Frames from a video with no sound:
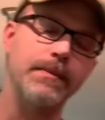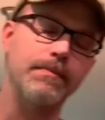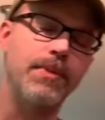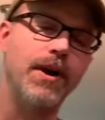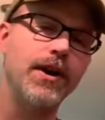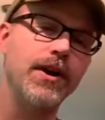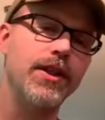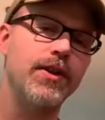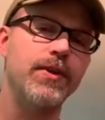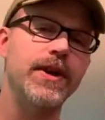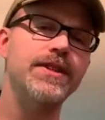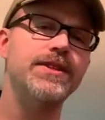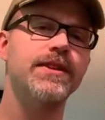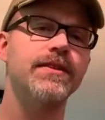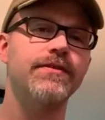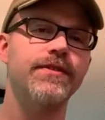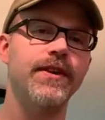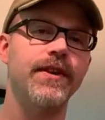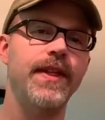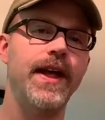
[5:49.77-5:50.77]
part of the reason
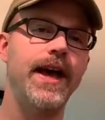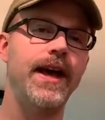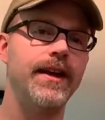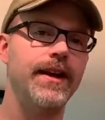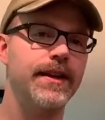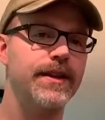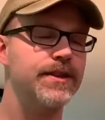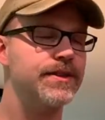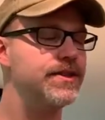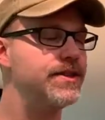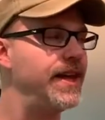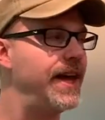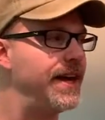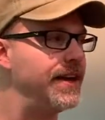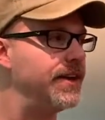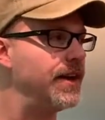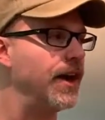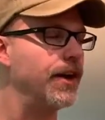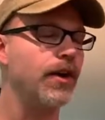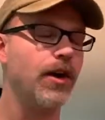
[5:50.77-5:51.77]
for that is that
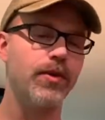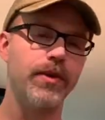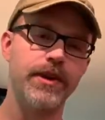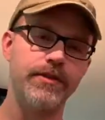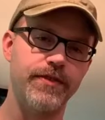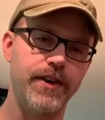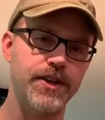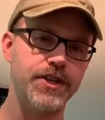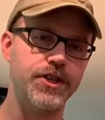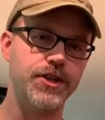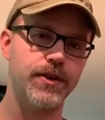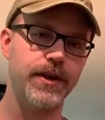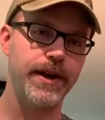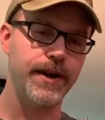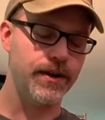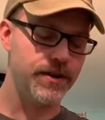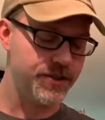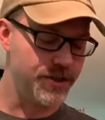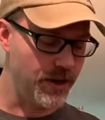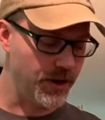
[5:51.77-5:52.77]
not all
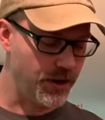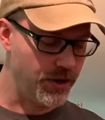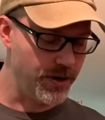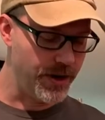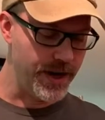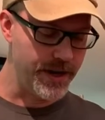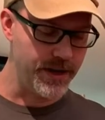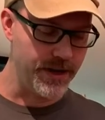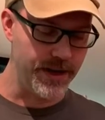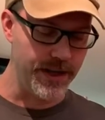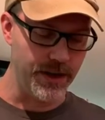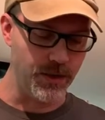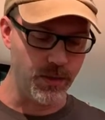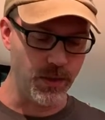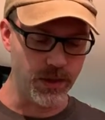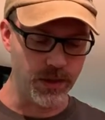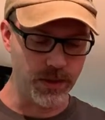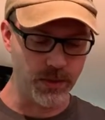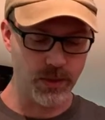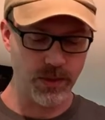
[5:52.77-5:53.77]
refrigerators are created
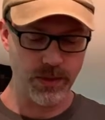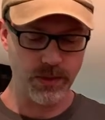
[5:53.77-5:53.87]
equal.